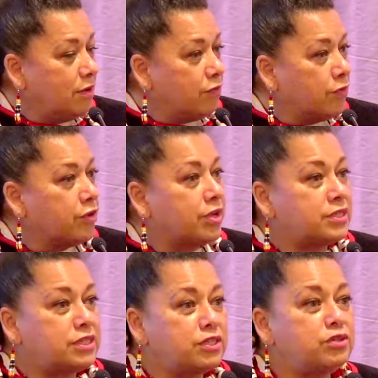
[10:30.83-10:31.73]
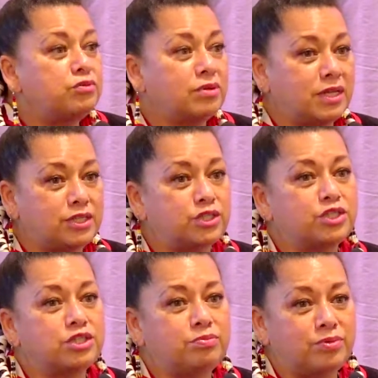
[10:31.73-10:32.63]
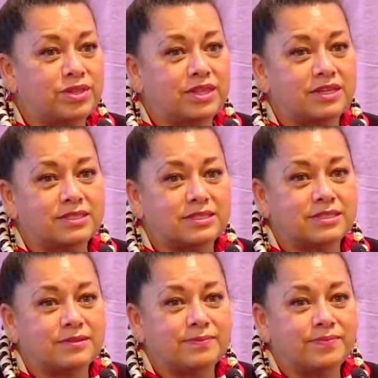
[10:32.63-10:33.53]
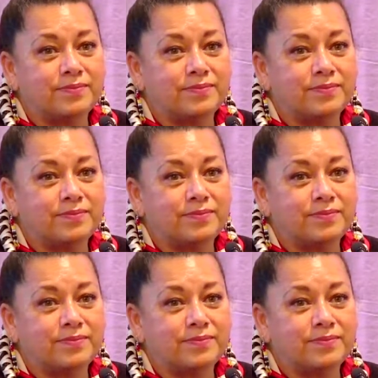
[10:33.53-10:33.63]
for their continued relationship with us.